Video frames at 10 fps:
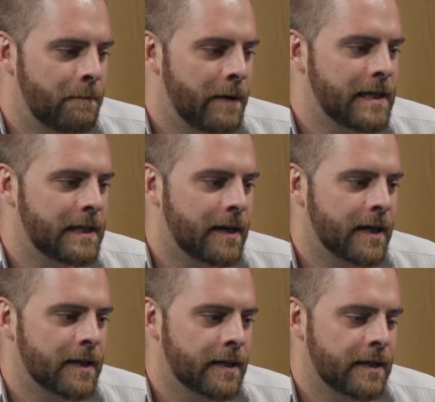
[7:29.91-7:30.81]

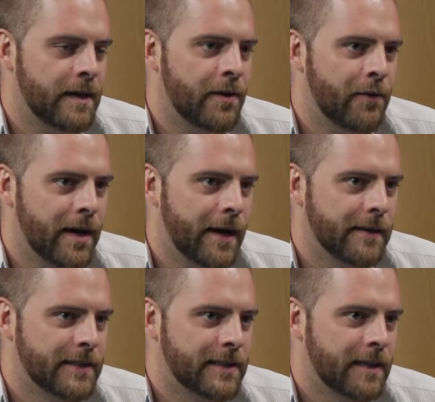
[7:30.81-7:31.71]
basically, the theory
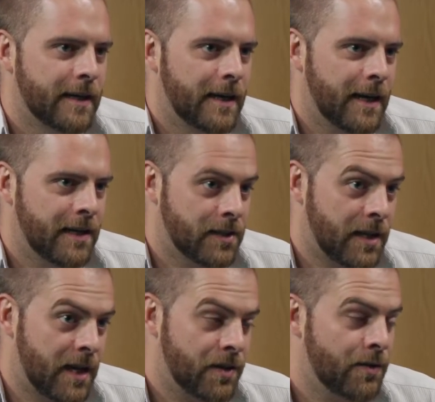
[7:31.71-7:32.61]
is is
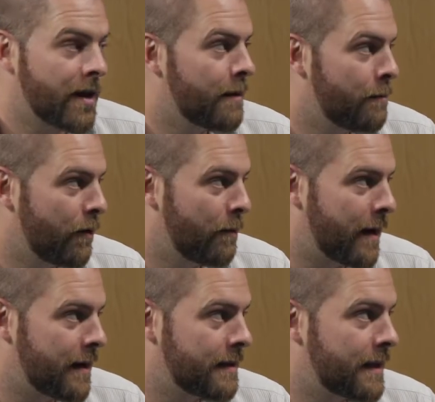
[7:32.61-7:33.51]
that UK
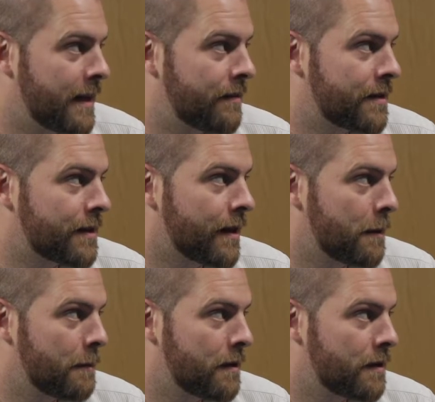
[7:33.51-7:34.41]
broadband gives
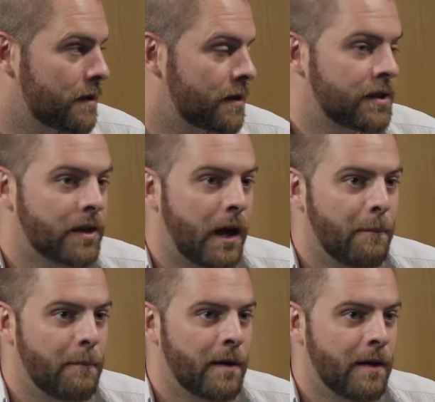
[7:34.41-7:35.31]
them
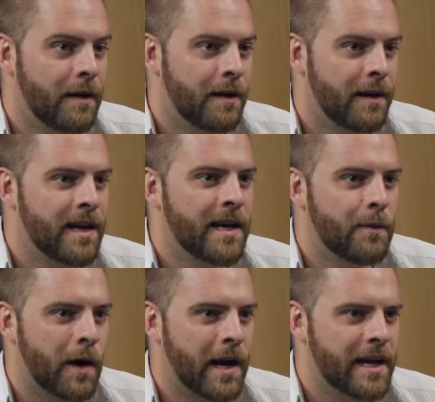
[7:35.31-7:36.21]
some
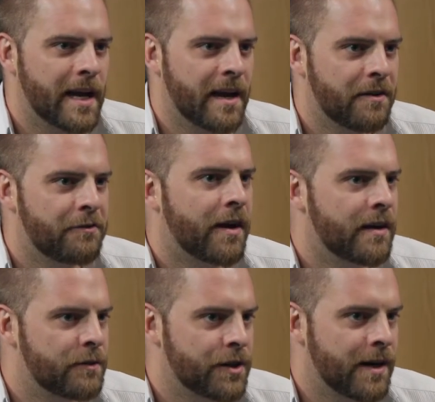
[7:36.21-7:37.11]
leeway in the
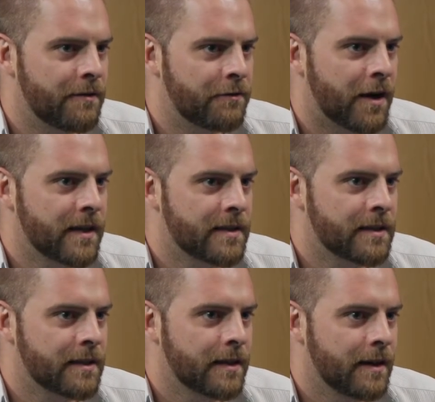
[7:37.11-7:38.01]
5G
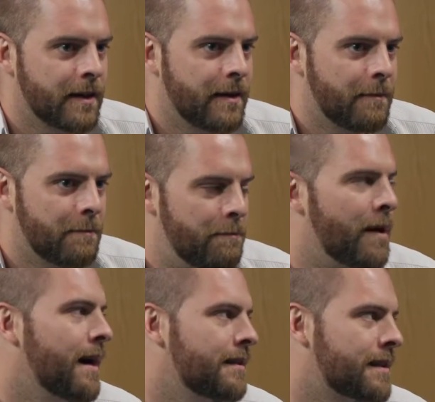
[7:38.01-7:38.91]
fight,
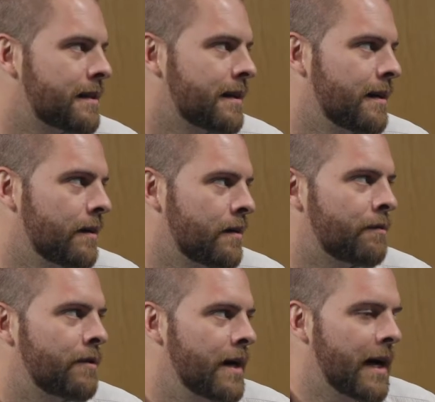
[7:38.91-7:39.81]
but
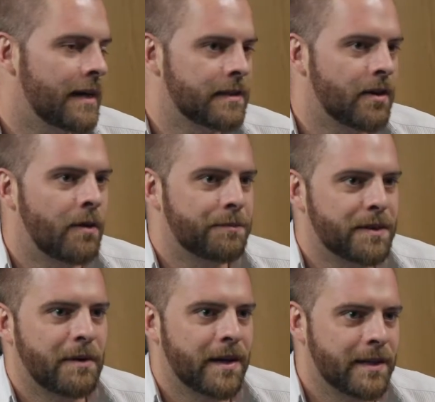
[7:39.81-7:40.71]
three hasn't
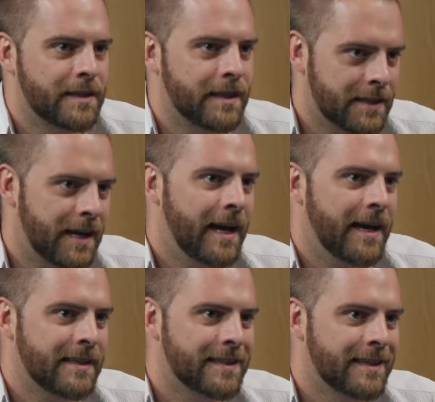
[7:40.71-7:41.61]
optimized its
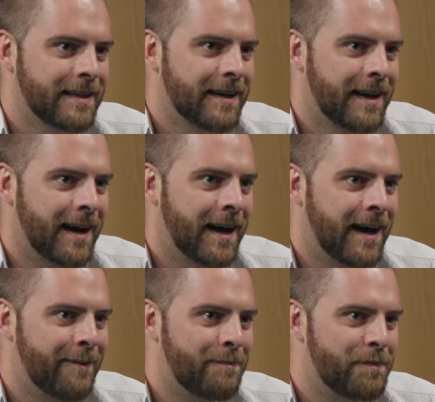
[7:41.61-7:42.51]
kit
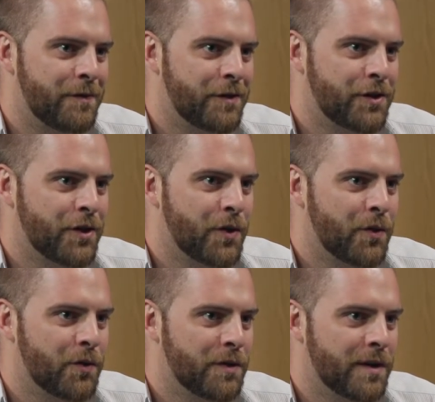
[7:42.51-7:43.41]
um,
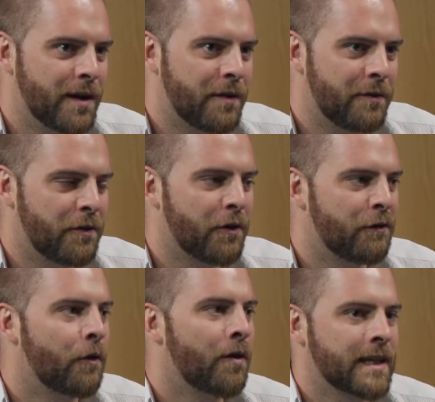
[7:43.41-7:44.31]
to you know for,
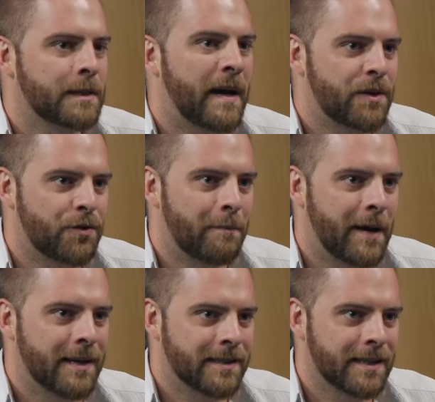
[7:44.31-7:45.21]
for, that spectrum
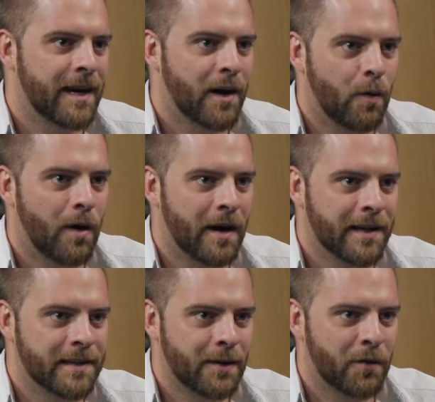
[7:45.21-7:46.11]
band that it
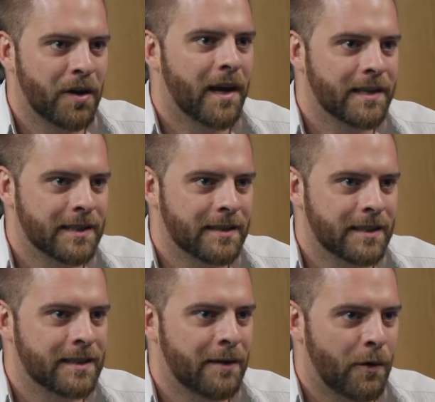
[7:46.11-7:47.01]
acquired or the
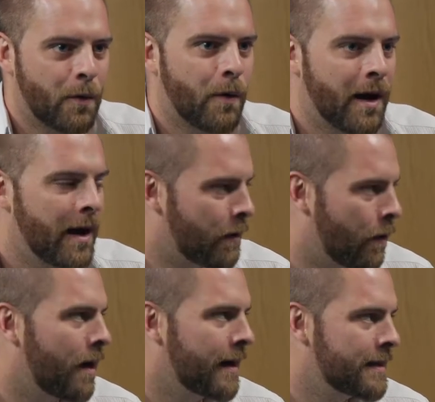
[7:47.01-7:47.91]
licenses it requ-
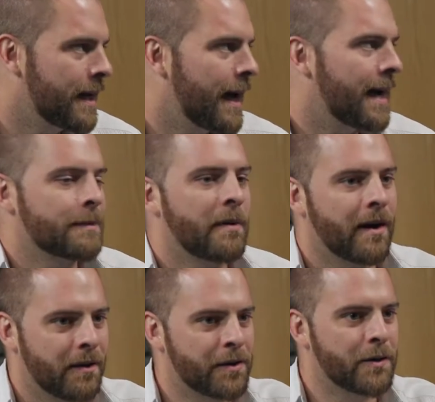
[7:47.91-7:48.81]
acquired as
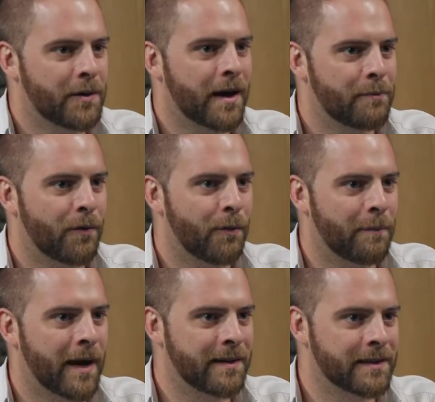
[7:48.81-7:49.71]
part of the UK
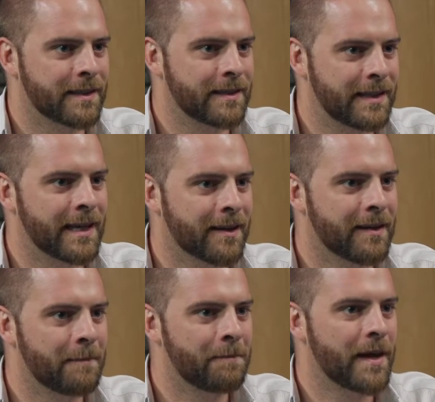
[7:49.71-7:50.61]
broadband deal.
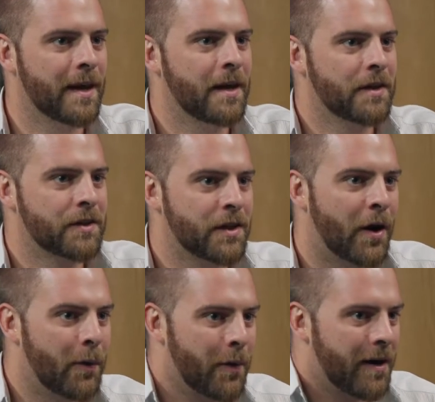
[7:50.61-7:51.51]

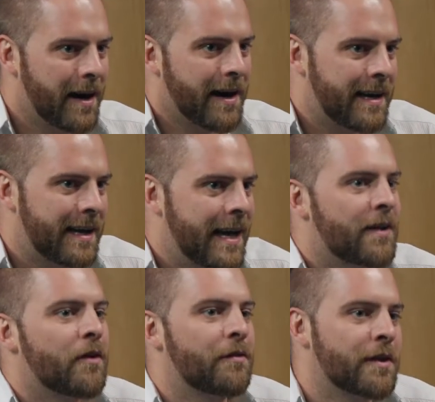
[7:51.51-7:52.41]
So,
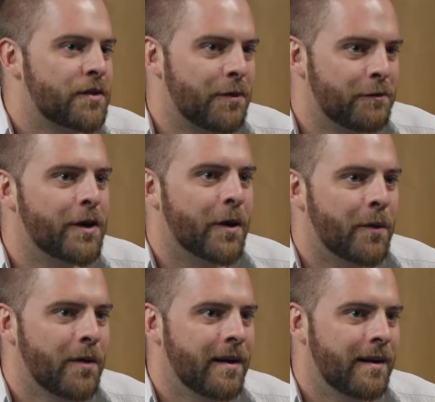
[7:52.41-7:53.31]
kicking off this
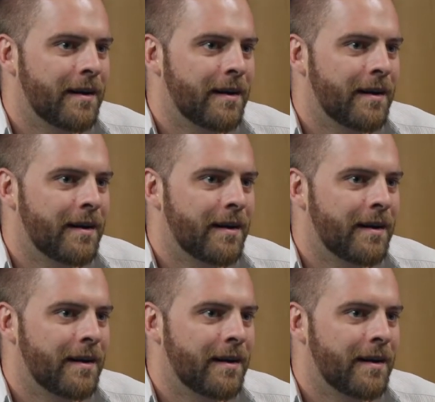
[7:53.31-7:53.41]
review,